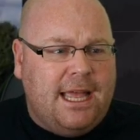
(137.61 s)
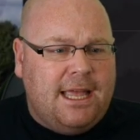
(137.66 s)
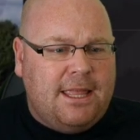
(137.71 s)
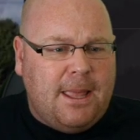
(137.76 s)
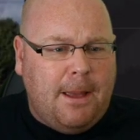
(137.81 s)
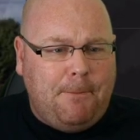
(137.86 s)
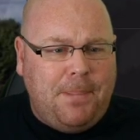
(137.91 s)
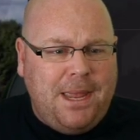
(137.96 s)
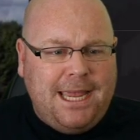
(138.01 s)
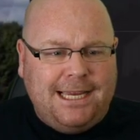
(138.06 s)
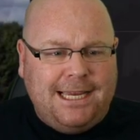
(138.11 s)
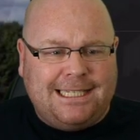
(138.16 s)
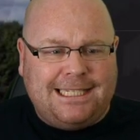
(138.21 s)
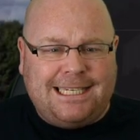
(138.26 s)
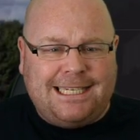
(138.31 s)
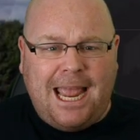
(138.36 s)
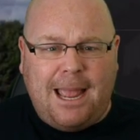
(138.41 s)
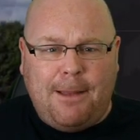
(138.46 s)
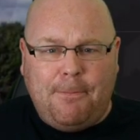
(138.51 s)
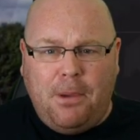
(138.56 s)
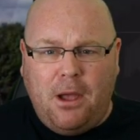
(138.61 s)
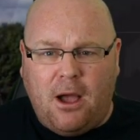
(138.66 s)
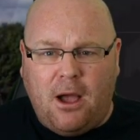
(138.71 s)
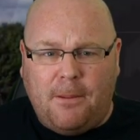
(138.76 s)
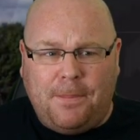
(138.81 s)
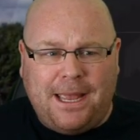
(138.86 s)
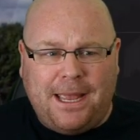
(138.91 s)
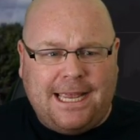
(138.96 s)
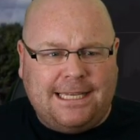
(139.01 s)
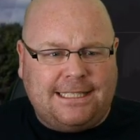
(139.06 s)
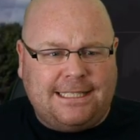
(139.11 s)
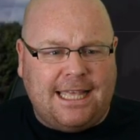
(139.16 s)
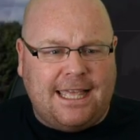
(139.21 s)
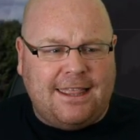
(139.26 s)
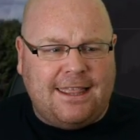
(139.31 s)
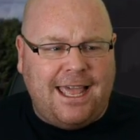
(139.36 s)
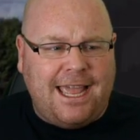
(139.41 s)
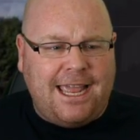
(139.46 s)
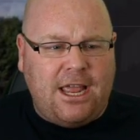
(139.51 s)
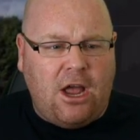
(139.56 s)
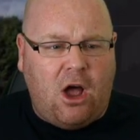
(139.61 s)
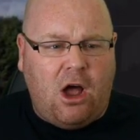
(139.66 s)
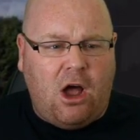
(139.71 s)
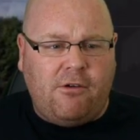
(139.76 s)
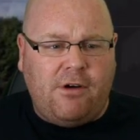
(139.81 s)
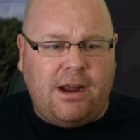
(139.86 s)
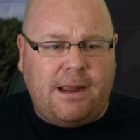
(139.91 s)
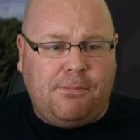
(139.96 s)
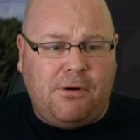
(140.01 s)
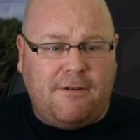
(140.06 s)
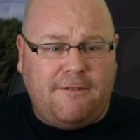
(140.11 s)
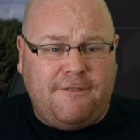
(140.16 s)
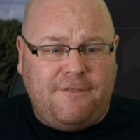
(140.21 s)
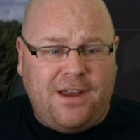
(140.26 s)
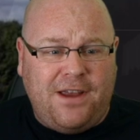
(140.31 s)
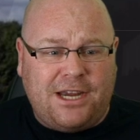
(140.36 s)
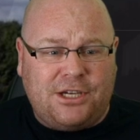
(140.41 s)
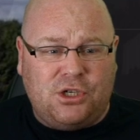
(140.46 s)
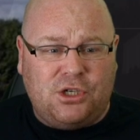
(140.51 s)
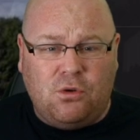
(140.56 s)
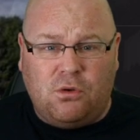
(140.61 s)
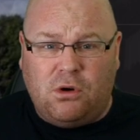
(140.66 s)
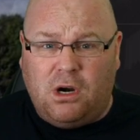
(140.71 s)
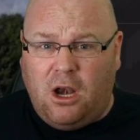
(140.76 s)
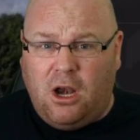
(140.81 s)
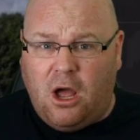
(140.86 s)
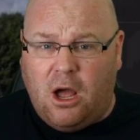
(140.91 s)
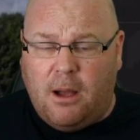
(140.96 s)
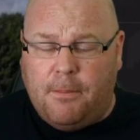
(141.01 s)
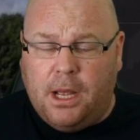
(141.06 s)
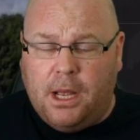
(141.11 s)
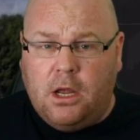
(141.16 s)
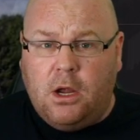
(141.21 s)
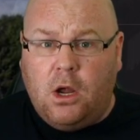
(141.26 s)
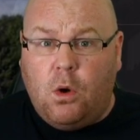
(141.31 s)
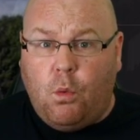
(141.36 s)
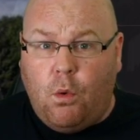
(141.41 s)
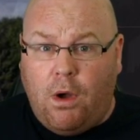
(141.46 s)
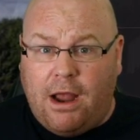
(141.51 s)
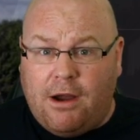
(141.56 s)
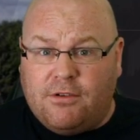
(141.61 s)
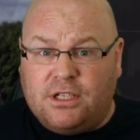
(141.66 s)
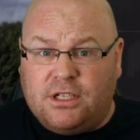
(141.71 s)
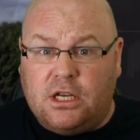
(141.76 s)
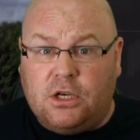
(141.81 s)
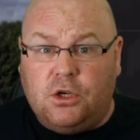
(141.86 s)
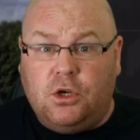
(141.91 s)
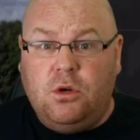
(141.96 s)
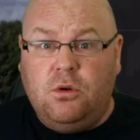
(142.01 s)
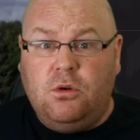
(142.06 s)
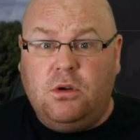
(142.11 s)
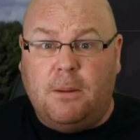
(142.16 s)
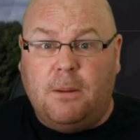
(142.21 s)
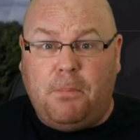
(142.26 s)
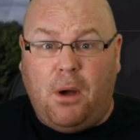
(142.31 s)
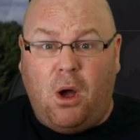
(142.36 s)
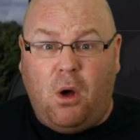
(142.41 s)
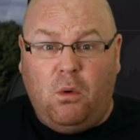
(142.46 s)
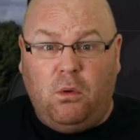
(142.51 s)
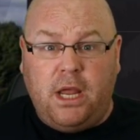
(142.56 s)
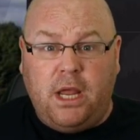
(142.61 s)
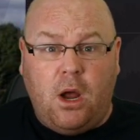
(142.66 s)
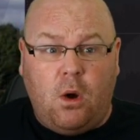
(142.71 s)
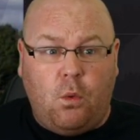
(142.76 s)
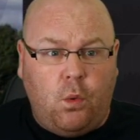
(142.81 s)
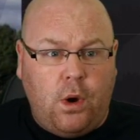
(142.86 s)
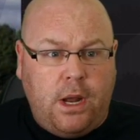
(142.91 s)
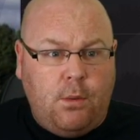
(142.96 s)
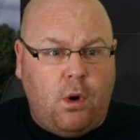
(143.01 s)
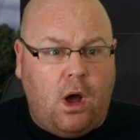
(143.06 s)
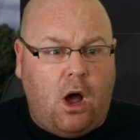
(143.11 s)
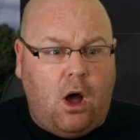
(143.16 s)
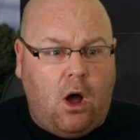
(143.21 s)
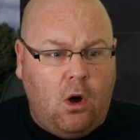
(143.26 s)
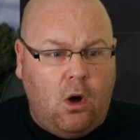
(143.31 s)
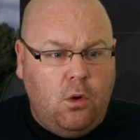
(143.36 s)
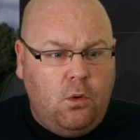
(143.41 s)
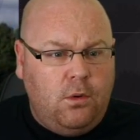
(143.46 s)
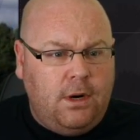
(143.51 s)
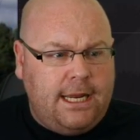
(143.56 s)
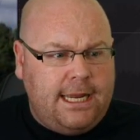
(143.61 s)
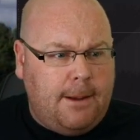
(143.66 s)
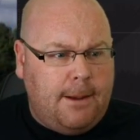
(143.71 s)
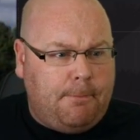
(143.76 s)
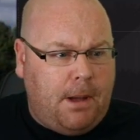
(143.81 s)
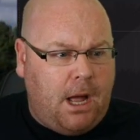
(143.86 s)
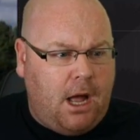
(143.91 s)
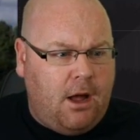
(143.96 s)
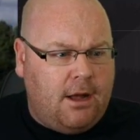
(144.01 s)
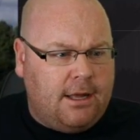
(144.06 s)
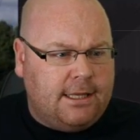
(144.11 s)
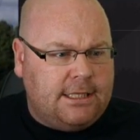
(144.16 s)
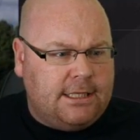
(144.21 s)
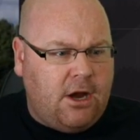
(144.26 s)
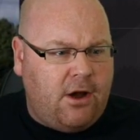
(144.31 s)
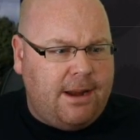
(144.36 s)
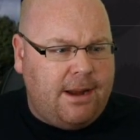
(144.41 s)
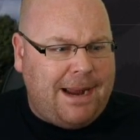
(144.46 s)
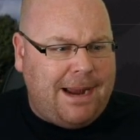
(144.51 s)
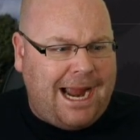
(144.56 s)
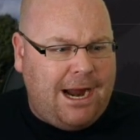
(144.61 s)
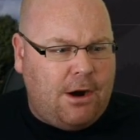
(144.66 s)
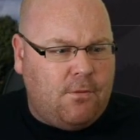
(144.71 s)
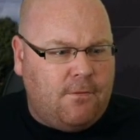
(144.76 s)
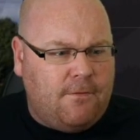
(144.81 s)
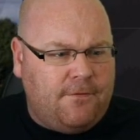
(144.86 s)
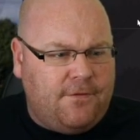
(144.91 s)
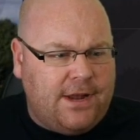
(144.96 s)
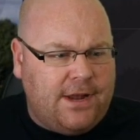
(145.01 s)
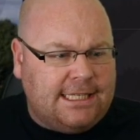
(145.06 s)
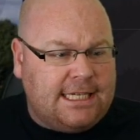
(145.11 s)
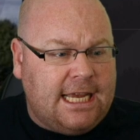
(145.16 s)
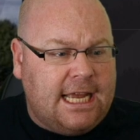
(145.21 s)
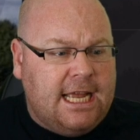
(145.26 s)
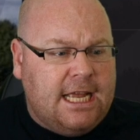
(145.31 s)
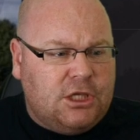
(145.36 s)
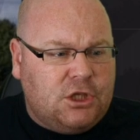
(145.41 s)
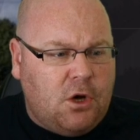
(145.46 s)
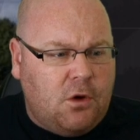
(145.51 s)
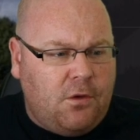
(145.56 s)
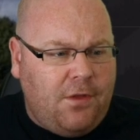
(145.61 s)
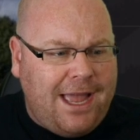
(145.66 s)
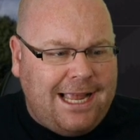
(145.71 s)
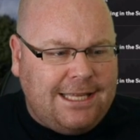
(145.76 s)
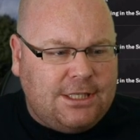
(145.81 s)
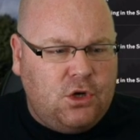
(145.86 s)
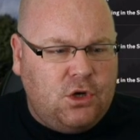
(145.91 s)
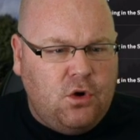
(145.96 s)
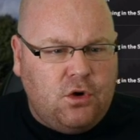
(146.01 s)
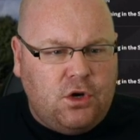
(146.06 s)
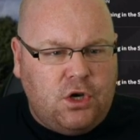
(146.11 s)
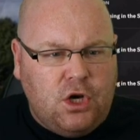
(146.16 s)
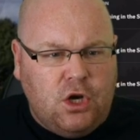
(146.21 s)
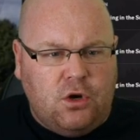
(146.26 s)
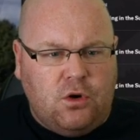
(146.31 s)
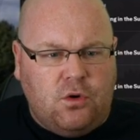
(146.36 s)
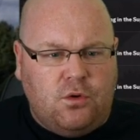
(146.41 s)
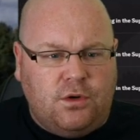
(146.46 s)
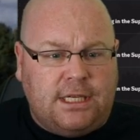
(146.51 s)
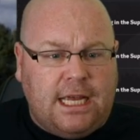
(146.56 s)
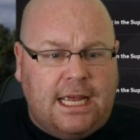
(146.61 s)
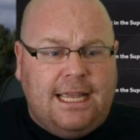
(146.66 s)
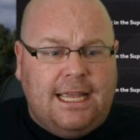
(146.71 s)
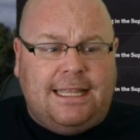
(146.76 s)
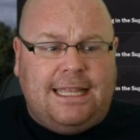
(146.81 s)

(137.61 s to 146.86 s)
The big step up is that they are a professional club, whereas at Dugopolia, we were only a part-time outfit. So that's good news.